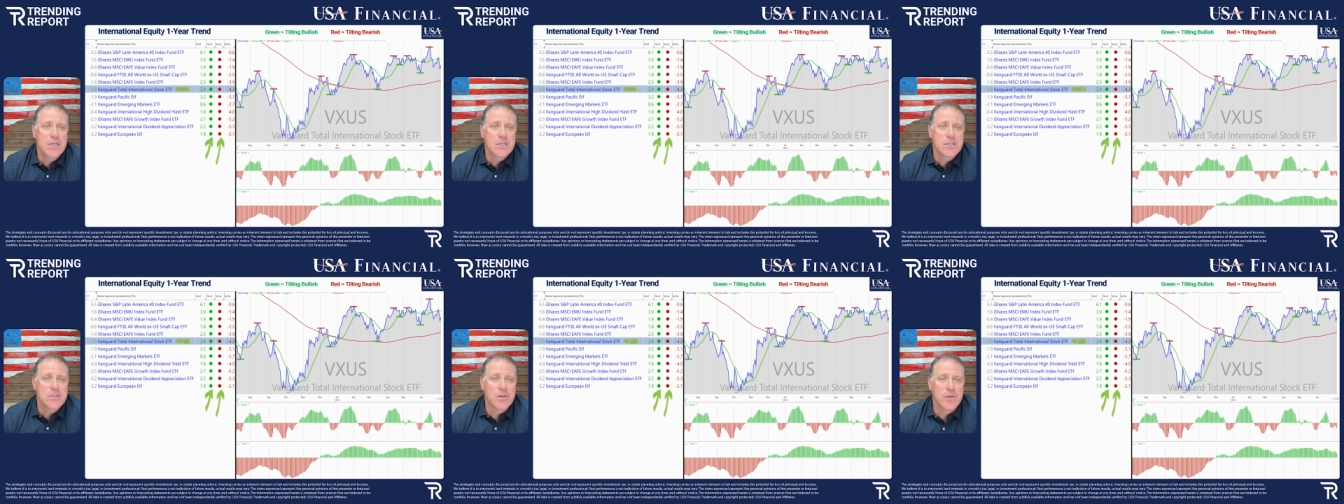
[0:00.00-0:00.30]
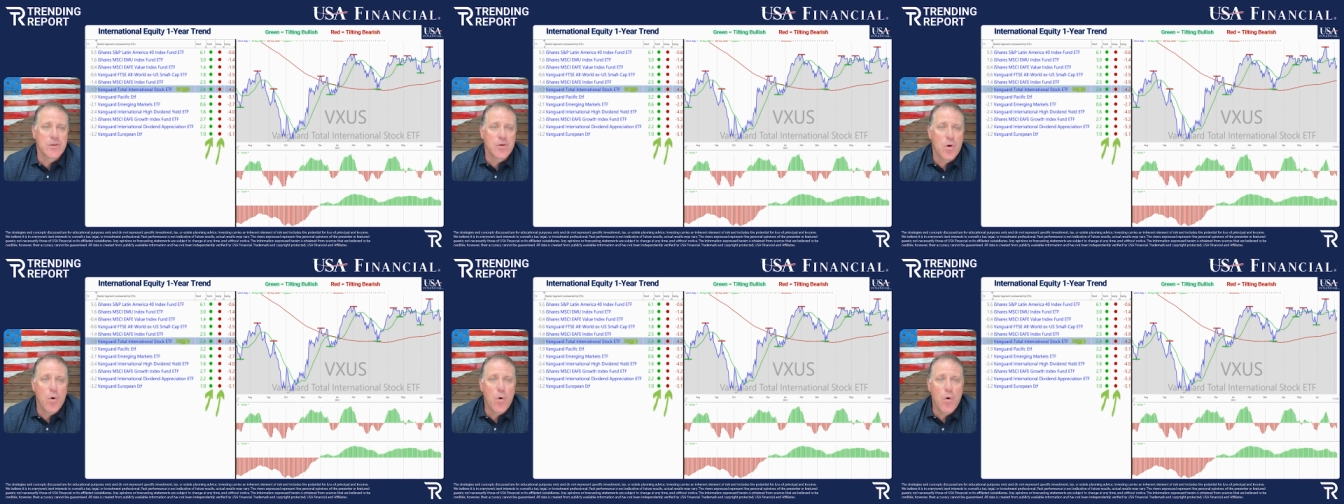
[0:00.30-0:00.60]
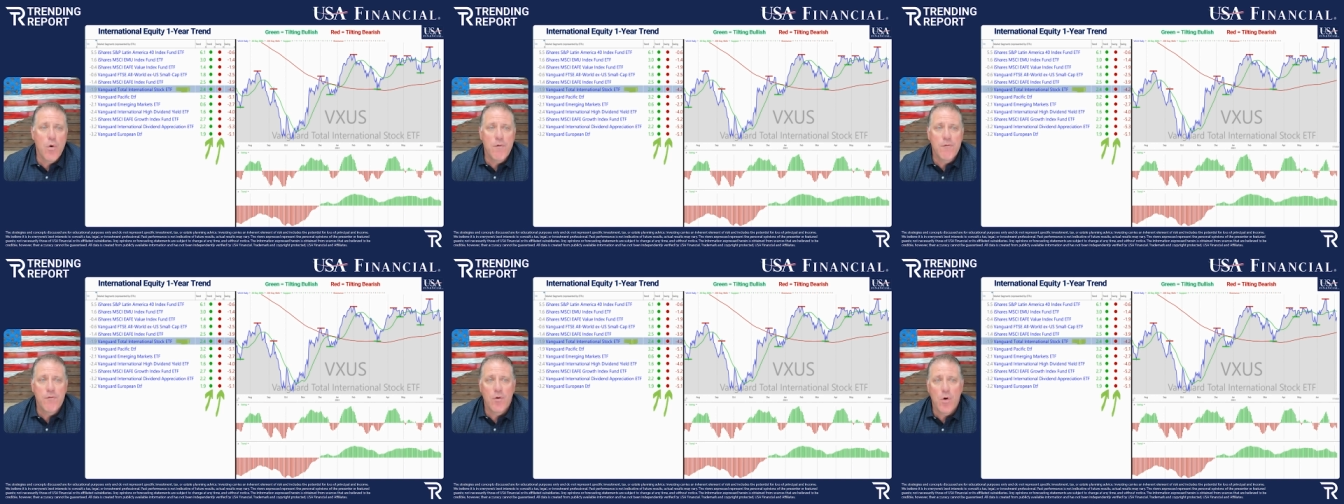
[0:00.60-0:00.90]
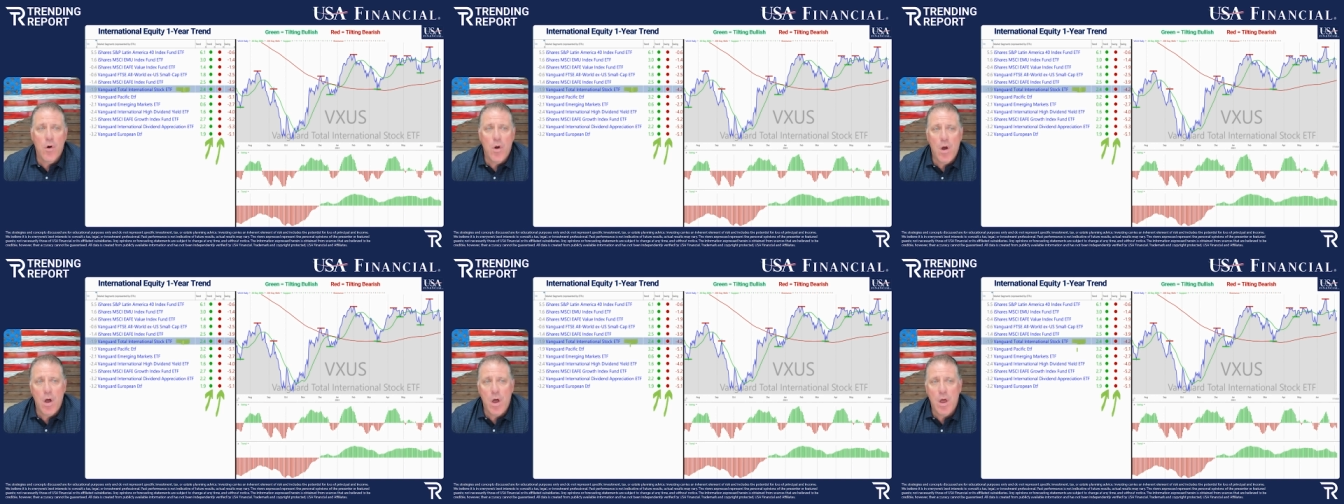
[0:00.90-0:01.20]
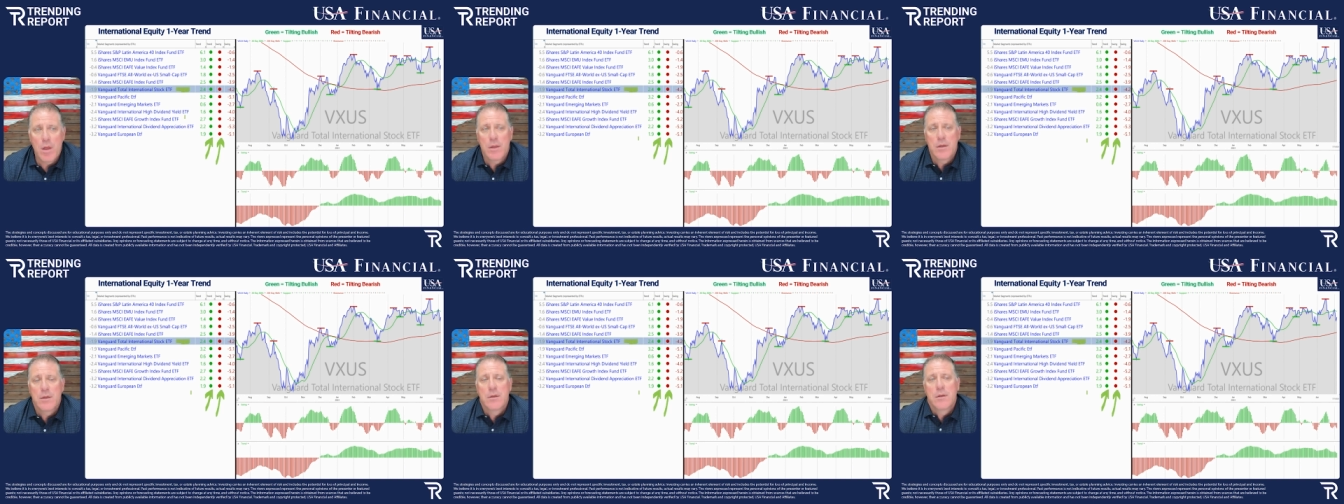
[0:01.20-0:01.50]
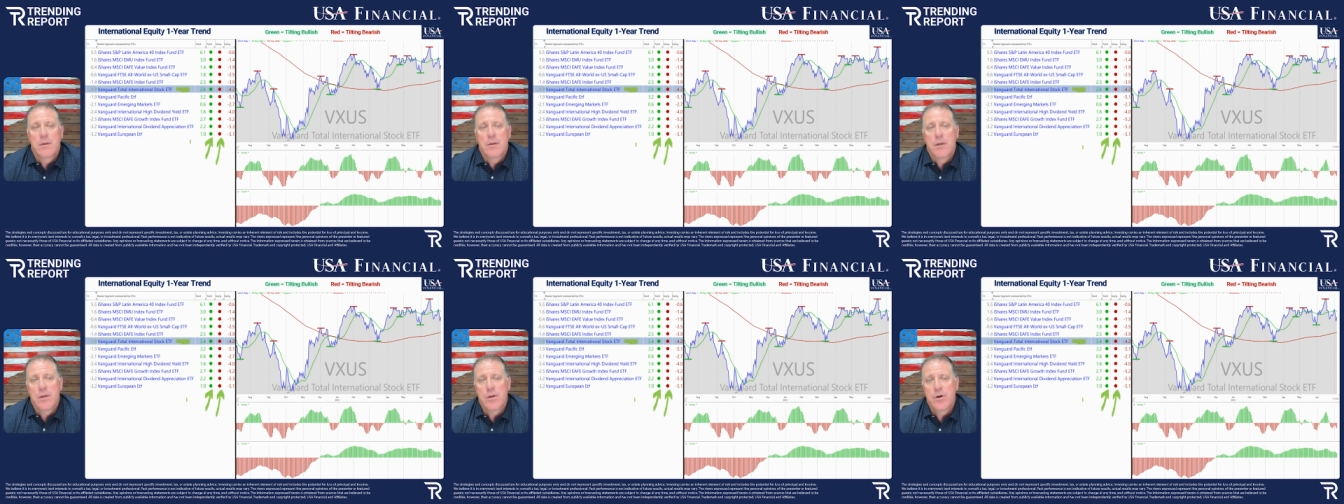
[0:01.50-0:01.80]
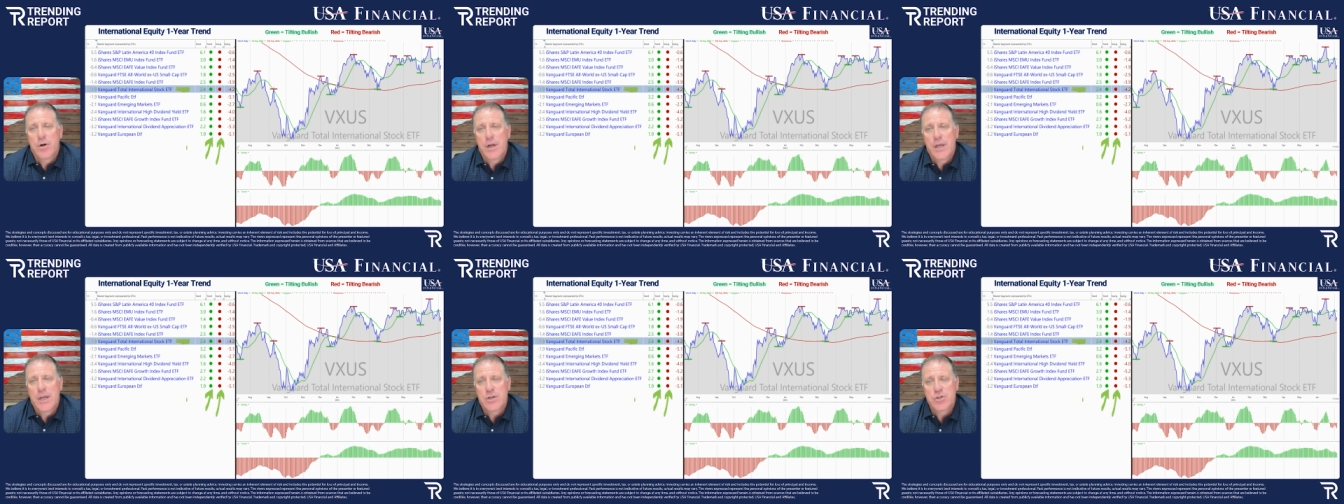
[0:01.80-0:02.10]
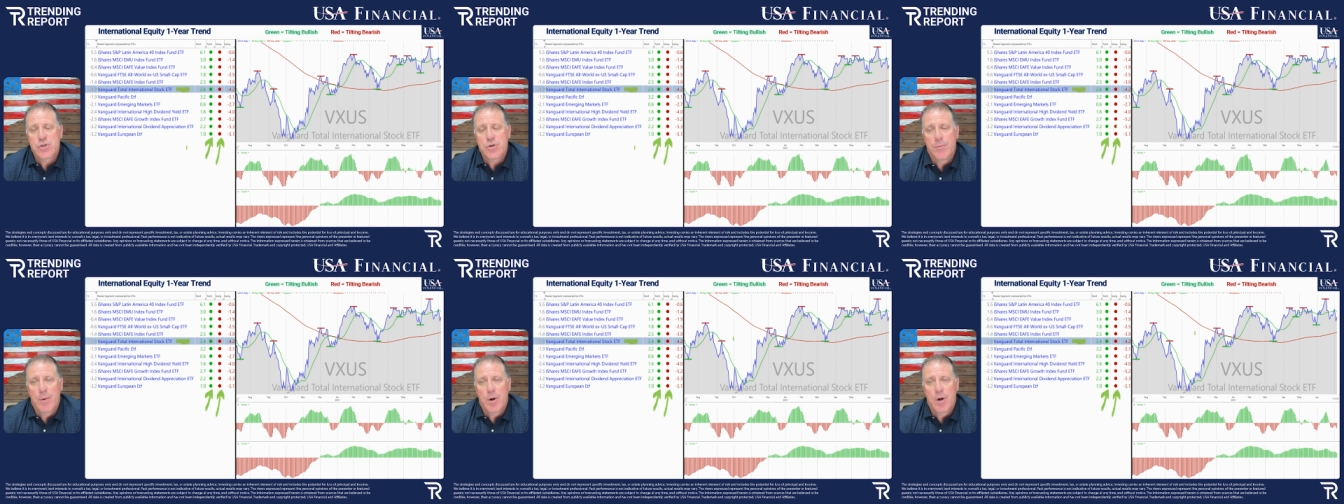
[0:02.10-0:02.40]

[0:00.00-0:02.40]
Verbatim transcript: So the overall international